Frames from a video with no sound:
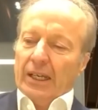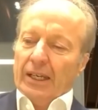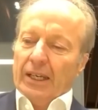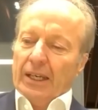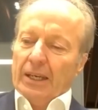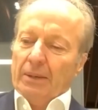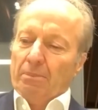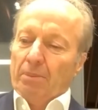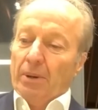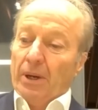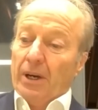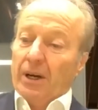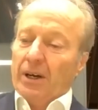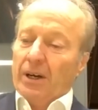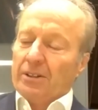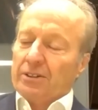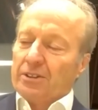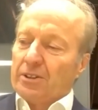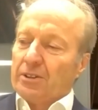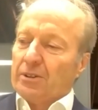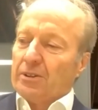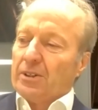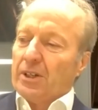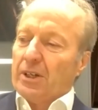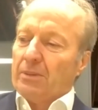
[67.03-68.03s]
in part,
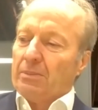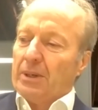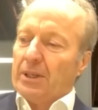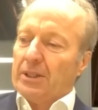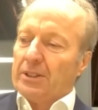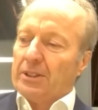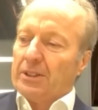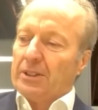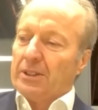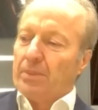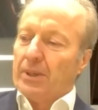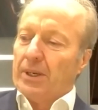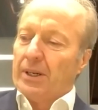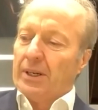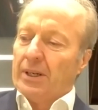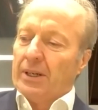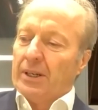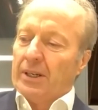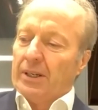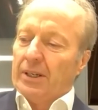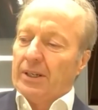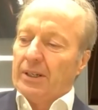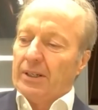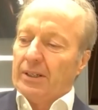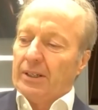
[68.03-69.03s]
to a comment
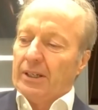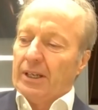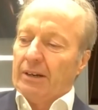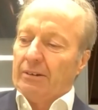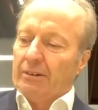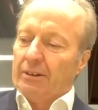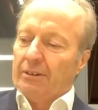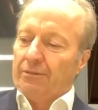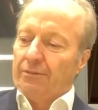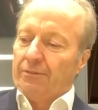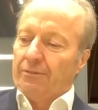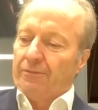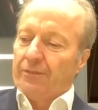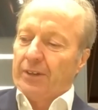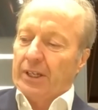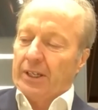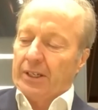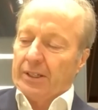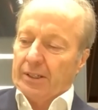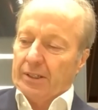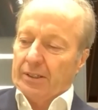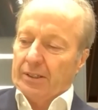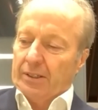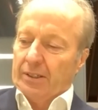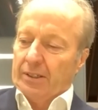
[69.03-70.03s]
by Larry
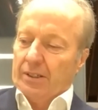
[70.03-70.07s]
Fink